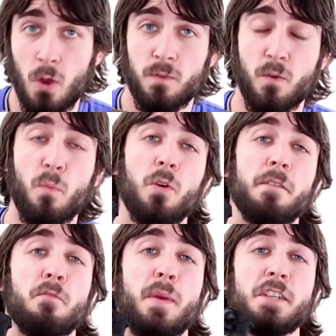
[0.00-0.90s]
For more
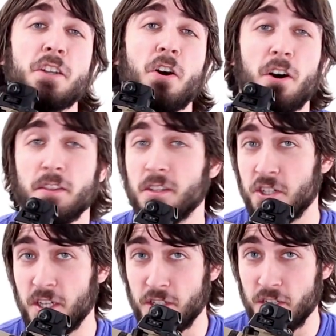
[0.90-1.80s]
information on the
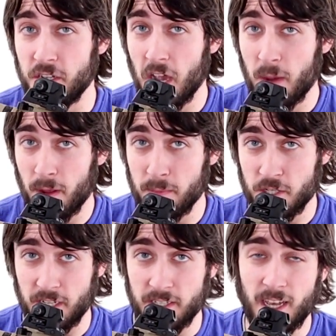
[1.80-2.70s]
G&G combat
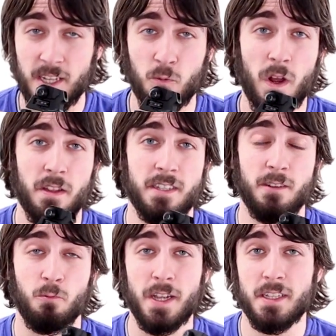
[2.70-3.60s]
machines, as well as
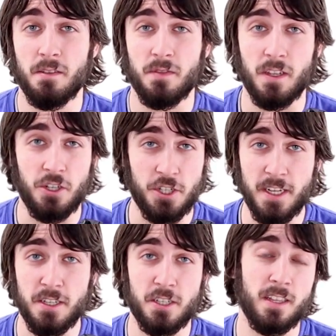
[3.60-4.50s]
the rest of the
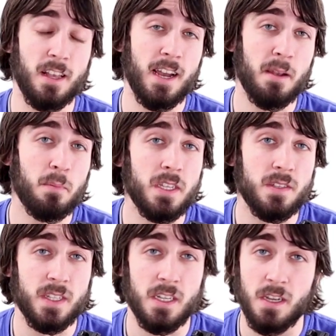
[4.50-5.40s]
G&G line, please
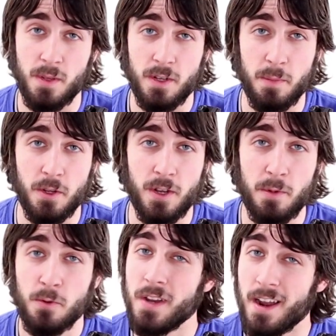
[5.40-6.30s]
visit
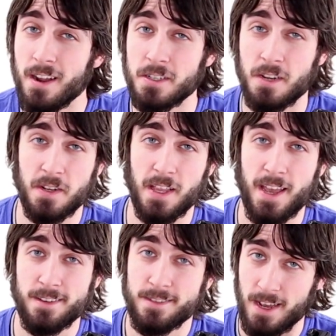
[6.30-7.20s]

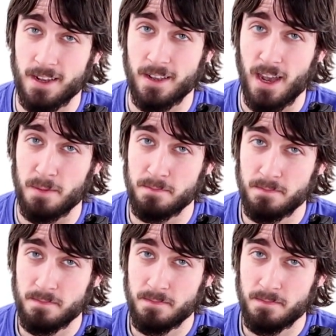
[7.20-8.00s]
www.airsoftatlanta.com.